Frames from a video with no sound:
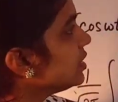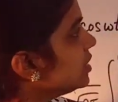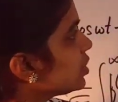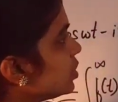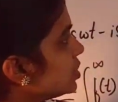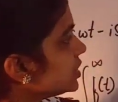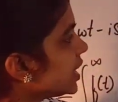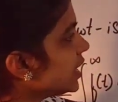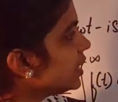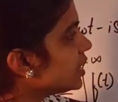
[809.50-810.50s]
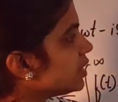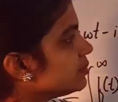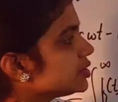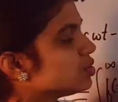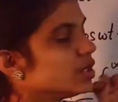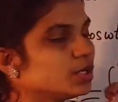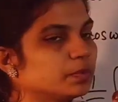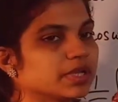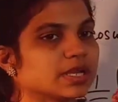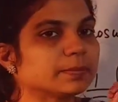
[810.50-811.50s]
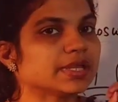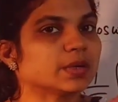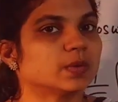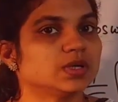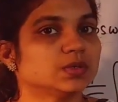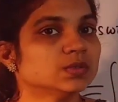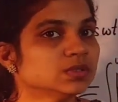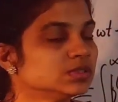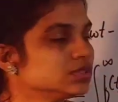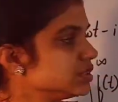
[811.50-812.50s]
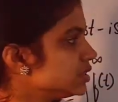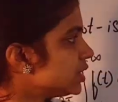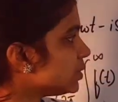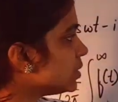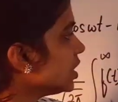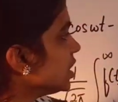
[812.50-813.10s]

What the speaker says: the cosine term is going to become equal to 0.